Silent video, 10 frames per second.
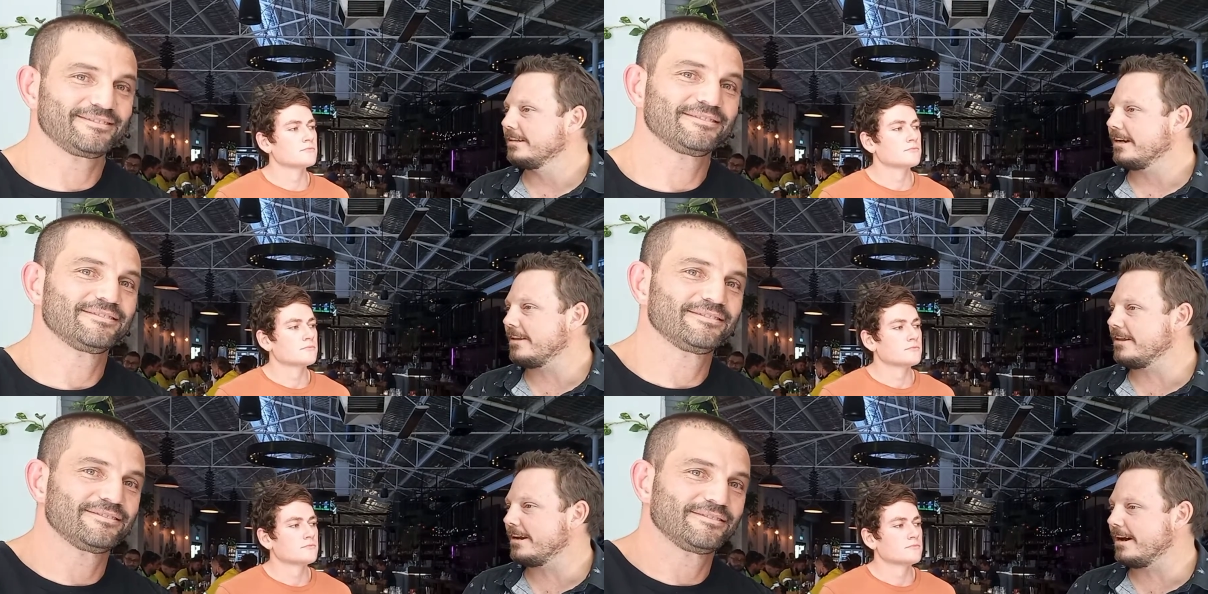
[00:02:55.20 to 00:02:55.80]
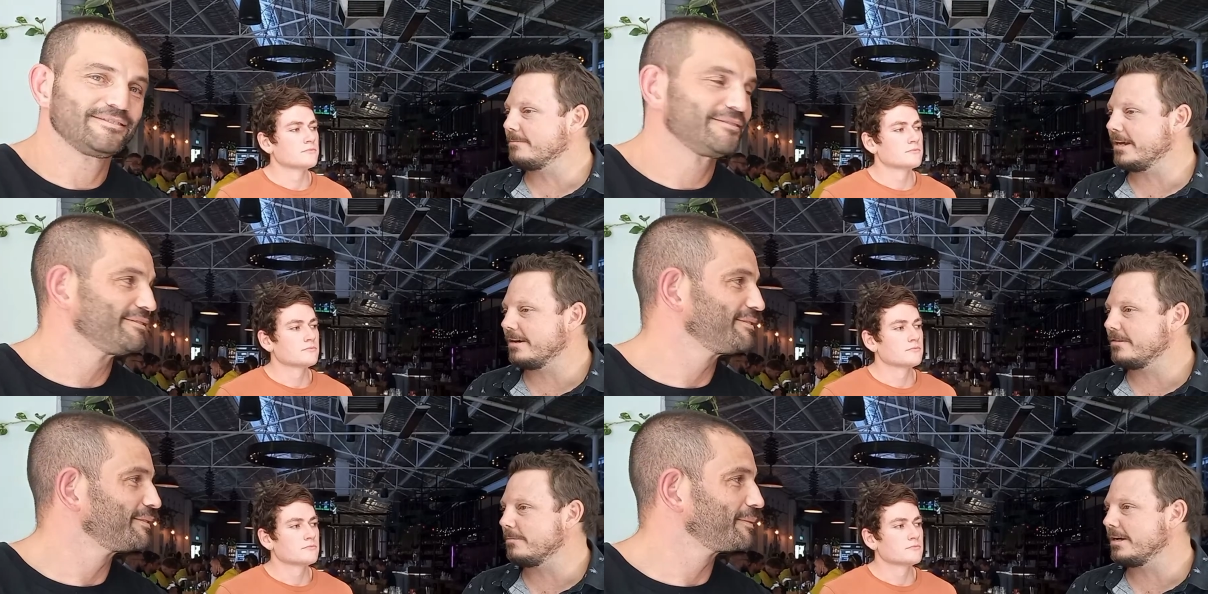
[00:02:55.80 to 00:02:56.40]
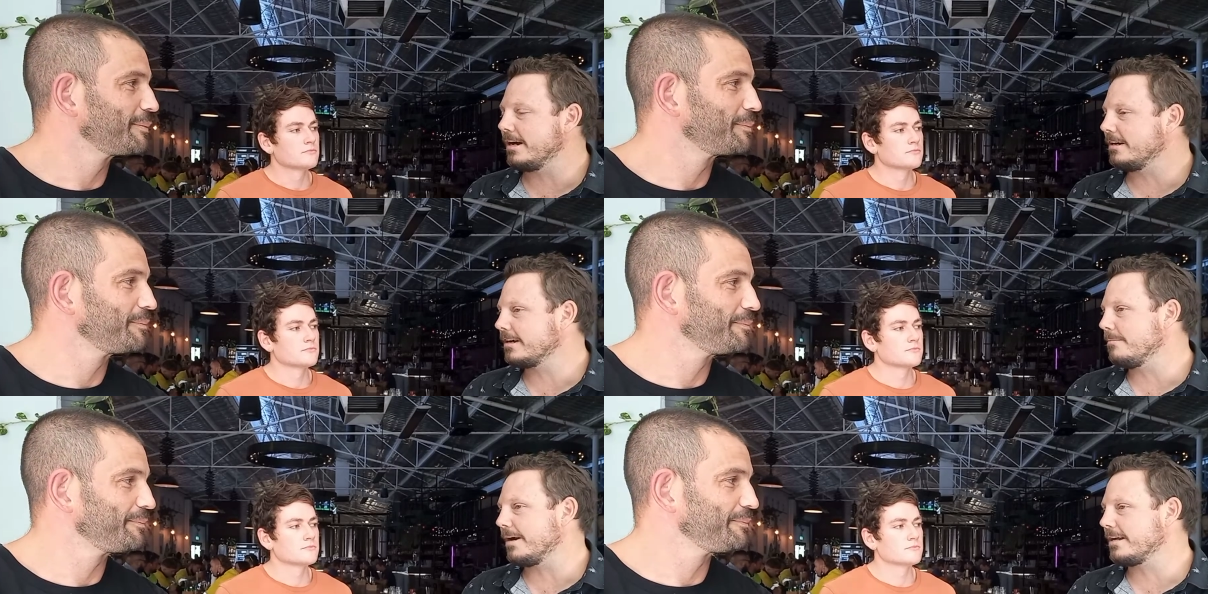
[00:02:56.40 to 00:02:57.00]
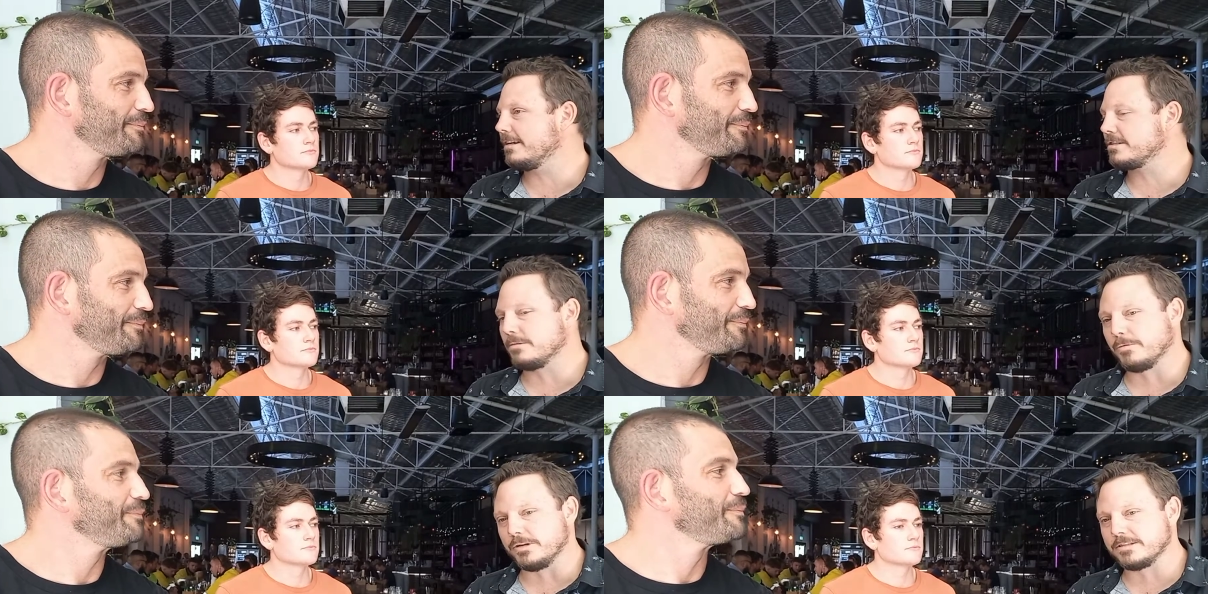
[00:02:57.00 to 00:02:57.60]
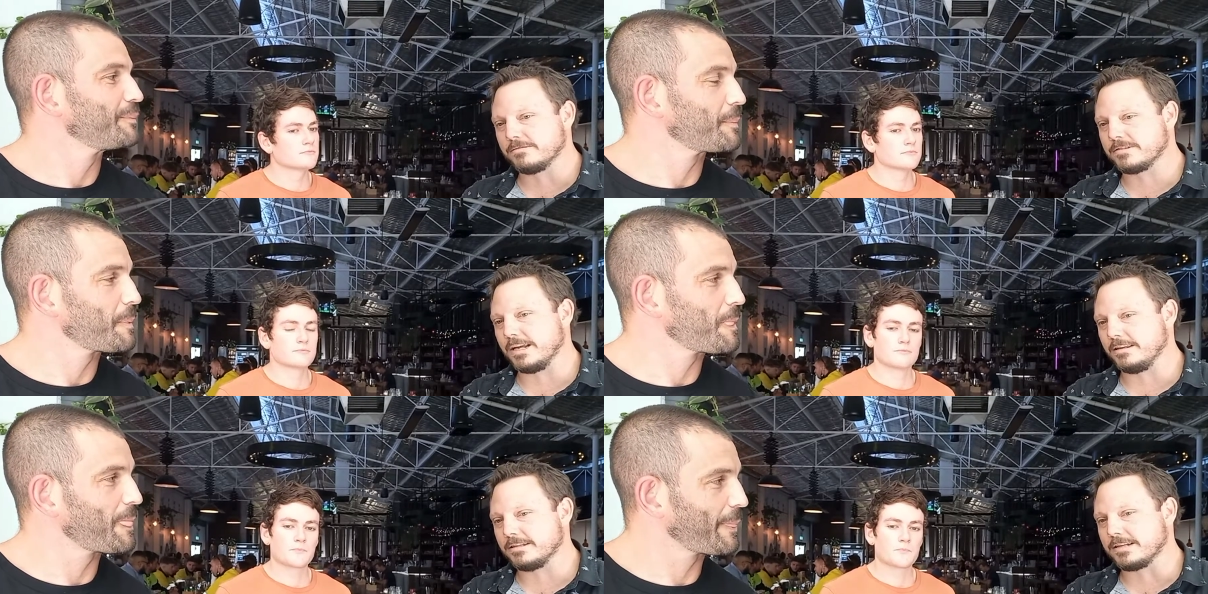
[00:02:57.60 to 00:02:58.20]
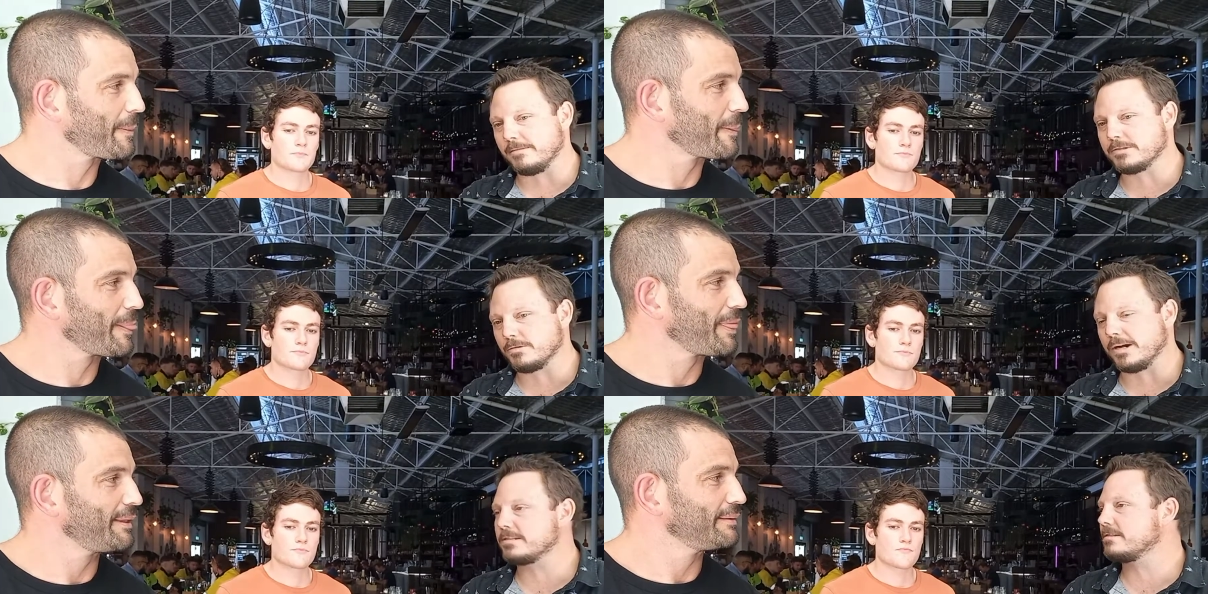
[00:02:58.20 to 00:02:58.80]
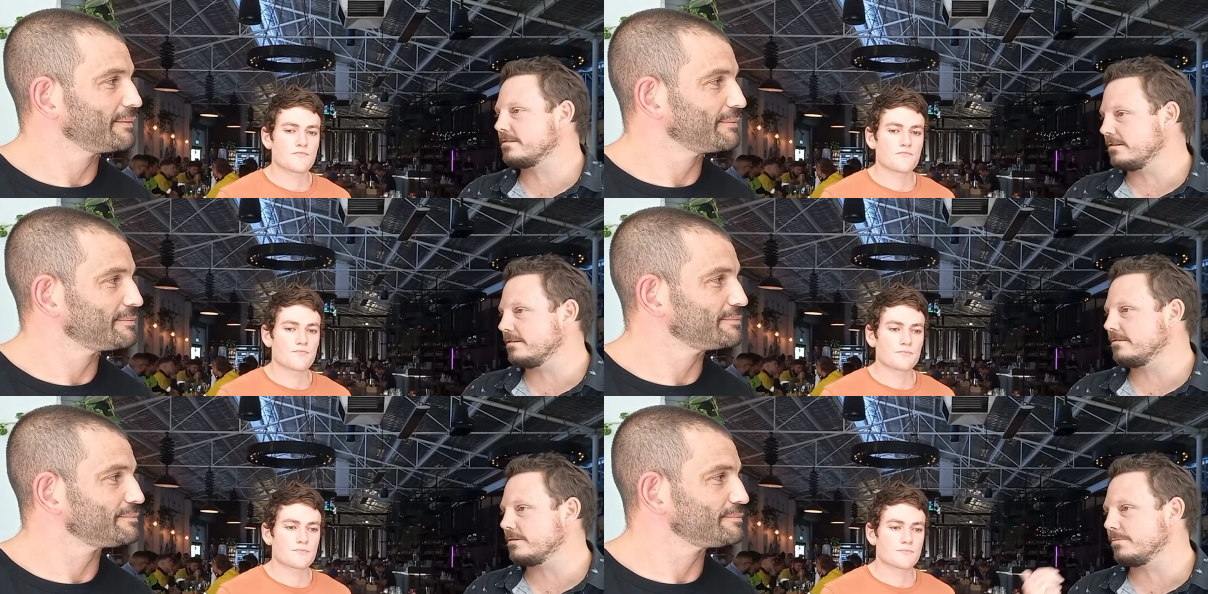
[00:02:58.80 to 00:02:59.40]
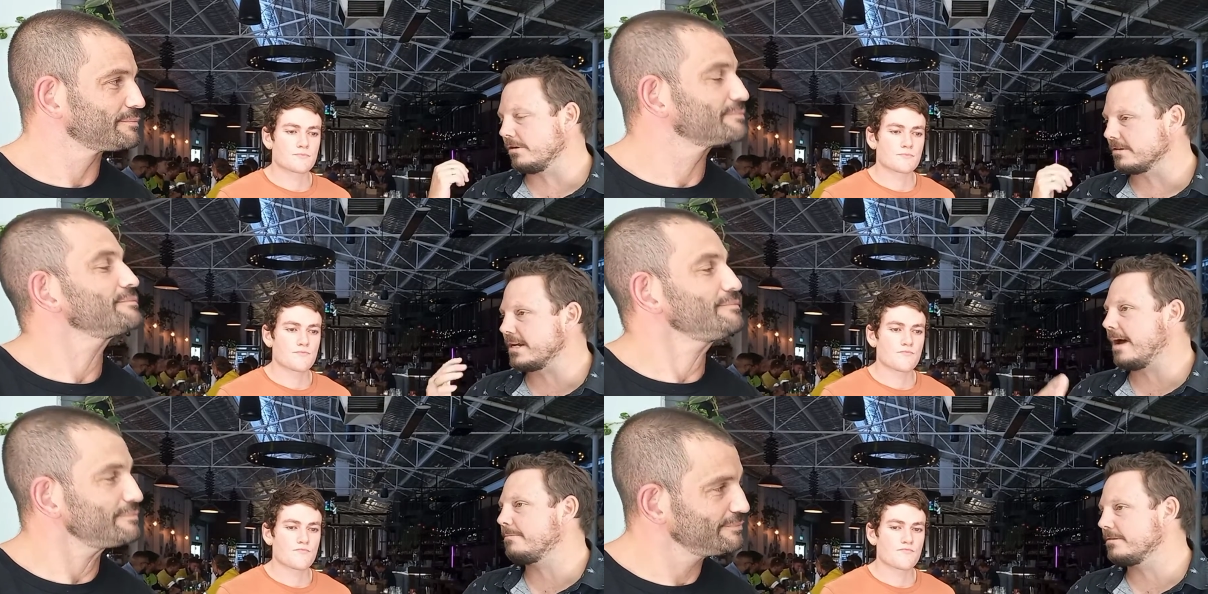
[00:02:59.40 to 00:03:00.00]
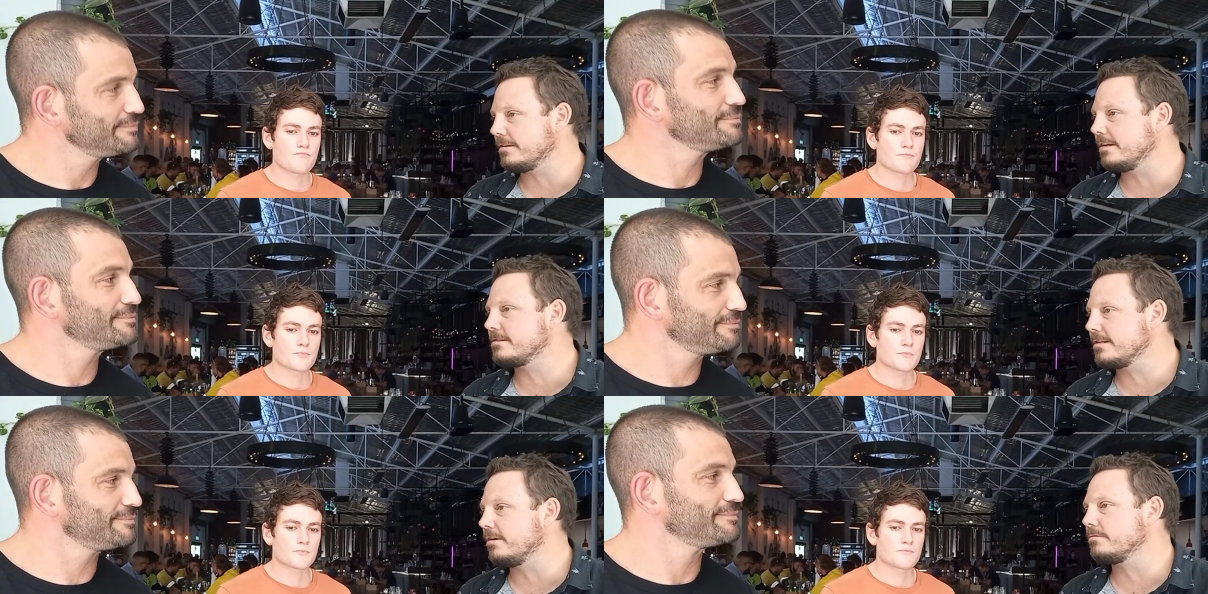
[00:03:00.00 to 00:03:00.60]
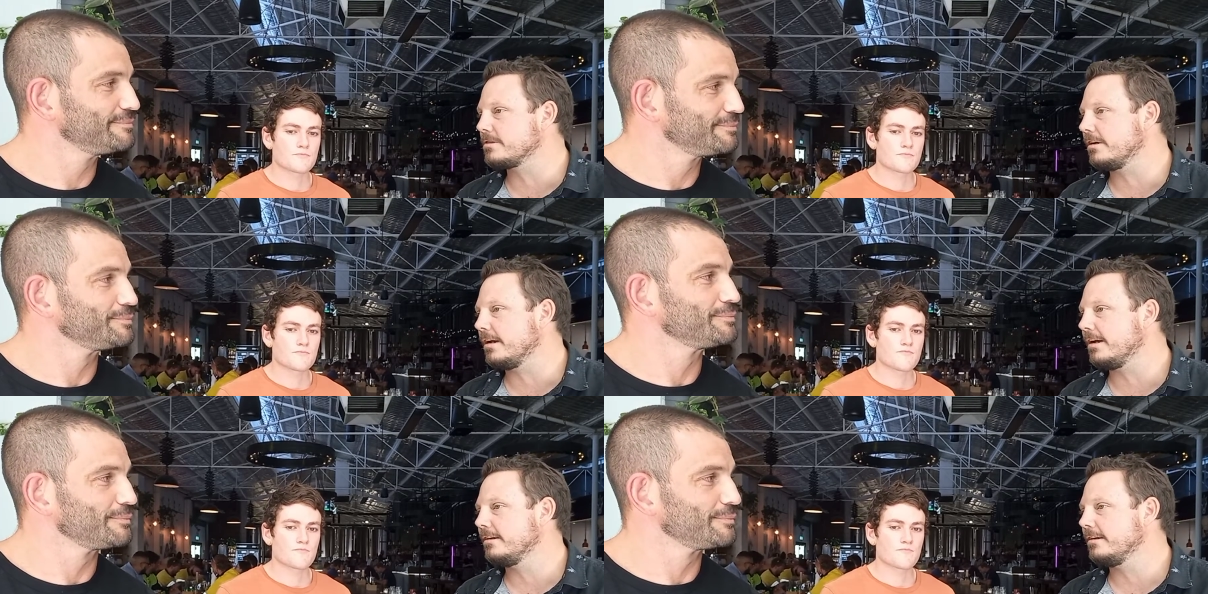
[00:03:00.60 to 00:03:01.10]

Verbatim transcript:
Speaker 1: and then um, yeah, then we uh, come back here. So the boys have sent this up to us to, to put on tap and, and sell. So yeah,